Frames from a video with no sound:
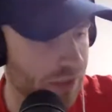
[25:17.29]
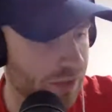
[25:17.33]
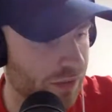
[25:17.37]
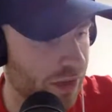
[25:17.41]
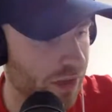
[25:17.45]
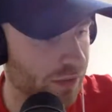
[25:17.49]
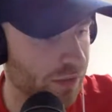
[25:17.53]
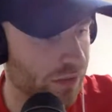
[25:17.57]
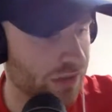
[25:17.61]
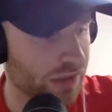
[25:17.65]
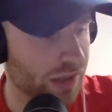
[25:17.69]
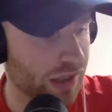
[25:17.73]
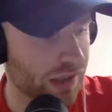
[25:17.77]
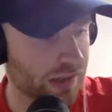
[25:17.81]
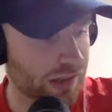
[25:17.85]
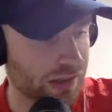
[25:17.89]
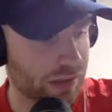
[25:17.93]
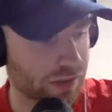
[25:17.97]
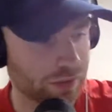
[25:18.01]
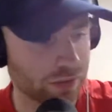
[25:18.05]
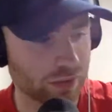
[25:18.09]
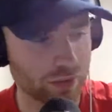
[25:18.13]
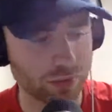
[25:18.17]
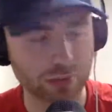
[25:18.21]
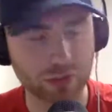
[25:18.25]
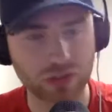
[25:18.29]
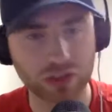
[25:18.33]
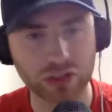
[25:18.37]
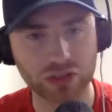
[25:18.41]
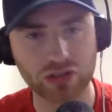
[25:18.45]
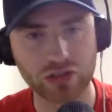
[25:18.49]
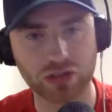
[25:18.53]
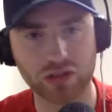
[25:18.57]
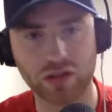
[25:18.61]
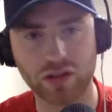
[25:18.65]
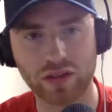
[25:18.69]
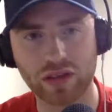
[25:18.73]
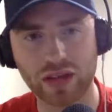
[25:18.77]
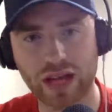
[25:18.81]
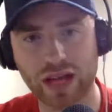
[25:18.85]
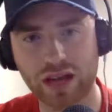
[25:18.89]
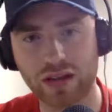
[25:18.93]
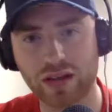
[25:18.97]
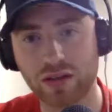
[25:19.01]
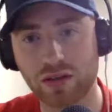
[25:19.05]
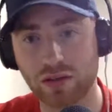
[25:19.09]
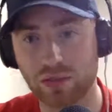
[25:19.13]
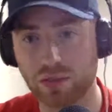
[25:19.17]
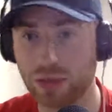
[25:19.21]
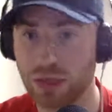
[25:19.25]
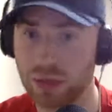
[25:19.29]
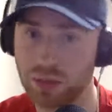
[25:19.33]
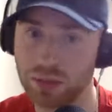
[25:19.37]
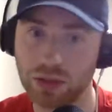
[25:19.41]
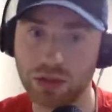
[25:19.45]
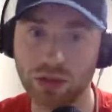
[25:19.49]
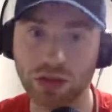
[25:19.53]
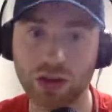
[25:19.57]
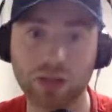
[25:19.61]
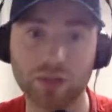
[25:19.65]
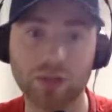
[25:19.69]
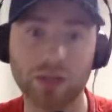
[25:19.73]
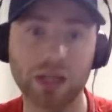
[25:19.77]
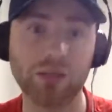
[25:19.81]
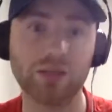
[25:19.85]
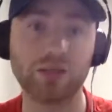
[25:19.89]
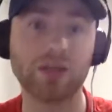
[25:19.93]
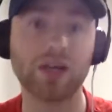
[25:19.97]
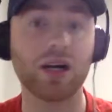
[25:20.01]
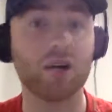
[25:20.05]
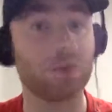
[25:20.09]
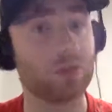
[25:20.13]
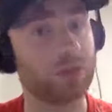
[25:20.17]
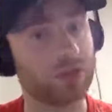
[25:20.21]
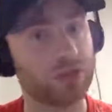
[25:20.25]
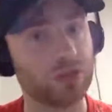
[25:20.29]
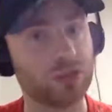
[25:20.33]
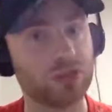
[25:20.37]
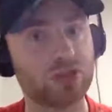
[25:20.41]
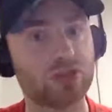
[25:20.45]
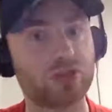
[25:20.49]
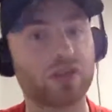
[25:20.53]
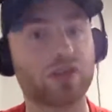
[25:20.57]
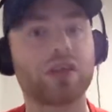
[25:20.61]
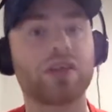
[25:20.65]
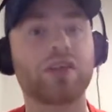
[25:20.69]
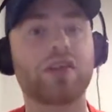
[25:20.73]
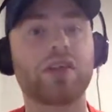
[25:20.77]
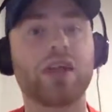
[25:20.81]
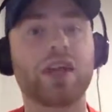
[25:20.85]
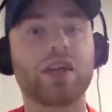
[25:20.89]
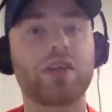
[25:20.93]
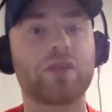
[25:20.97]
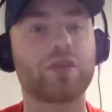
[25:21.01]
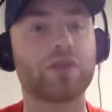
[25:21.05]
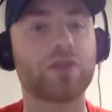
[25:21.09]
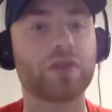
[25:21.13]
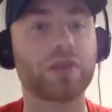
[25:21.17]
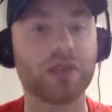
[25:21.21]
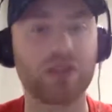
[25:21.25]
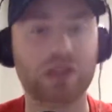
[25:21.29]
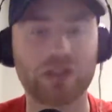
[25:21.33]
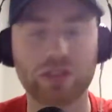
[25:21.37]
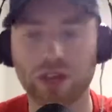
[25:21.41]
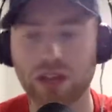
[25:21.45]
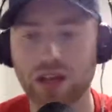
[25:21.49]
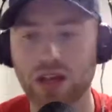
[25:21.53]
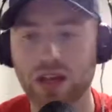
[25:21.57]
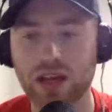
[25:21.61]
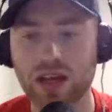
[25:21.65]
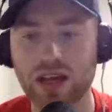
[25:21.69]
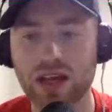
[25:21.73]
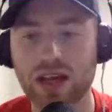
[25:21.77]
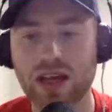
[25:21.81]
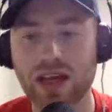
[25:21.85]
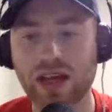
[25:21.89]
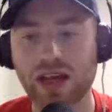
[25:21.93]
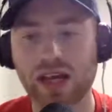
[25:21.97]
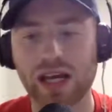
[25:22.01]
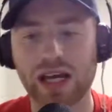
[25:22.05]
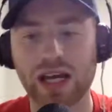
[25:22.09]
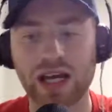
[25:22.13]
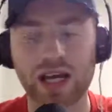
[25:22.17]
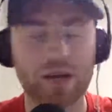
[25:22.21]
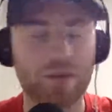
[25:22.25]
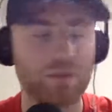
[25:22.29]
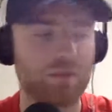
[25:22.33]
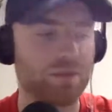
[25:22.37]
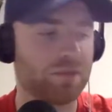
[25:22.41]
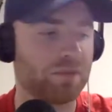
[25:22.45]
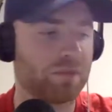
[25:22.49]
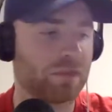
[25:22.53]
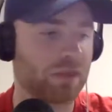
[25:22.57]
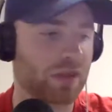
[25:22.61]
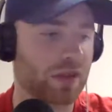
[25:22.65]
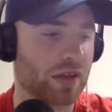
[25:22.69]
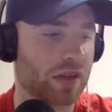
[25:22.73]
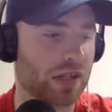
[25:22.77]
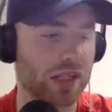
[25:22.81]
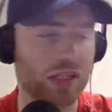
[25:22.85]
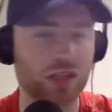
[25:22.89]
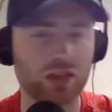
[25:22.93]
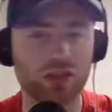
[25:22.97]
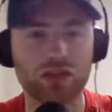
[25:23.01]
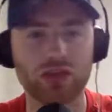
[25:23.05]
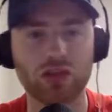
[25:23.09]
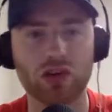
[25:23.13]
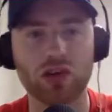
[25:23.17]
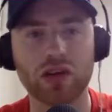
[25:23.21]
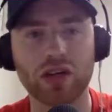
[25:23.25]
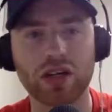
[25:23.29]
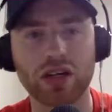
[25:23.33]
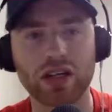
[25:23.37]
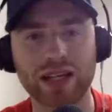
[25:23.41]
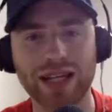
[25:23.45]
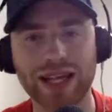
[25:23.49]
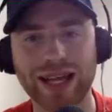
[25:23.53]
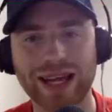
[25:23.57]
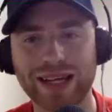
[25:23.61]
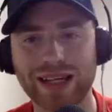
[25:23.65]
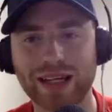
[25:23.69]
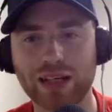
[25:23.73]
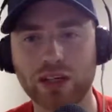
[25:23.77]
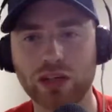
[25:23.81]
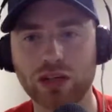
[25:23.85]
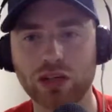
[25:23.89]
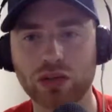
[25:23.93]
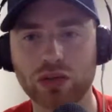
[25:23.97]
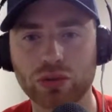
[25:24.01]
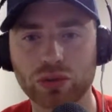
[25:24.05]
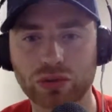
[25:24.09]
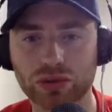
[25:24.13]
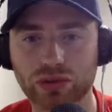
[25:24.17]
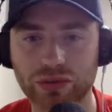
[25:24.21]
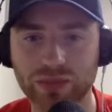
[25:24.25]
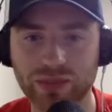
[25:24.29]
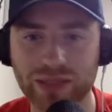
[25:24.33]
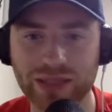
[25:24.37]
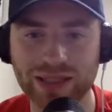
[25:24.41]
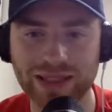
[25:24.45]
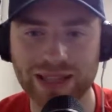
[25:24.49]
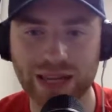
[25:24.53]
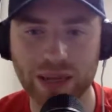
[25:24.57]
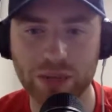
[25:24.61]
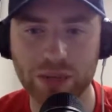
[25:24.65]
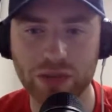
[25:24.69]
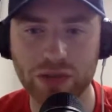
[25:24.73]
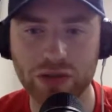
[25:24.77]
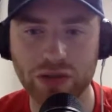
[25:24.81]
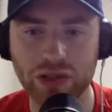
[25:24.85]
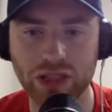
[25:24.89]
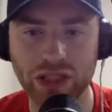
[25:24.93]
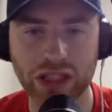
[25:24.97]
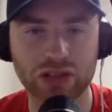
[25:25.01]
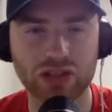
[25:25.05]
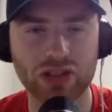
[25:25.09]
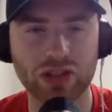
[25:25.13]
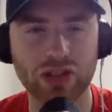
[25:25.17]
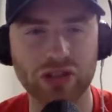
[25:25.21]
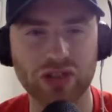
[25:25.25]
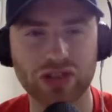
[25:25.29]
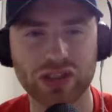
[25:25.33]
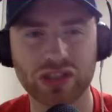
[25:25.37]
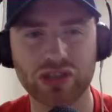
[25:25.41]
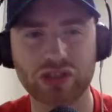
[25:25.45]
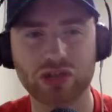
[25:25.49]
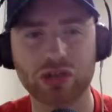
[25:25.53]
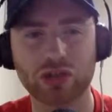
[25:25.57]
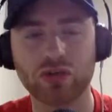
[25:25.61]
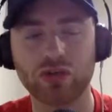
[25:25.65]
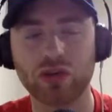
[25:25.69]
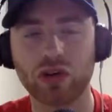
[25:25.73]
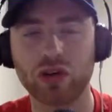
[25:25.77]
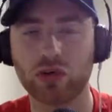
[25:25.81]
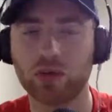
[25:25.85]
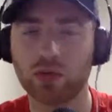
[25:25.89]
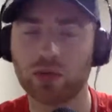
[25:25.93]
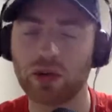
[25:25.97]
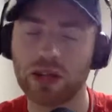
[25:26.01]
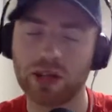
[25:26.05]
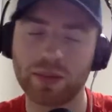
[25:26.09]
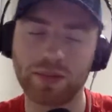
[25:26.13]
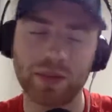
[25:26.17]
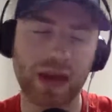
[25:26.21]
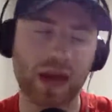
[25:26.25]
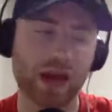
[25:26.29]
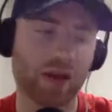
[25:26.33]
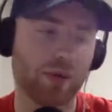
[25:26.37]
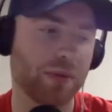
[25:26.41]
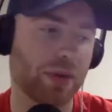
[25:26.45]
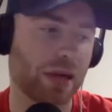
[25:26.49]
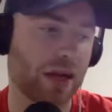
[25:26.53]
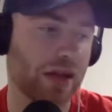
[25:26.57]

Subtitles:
If anyone's asking for a prediction on that, maybe you're not, maybe you are, but you just got it there for you. So I think Son and Kane are going to cause a bit of damage. I think Chelsea is still vulnerable at the back.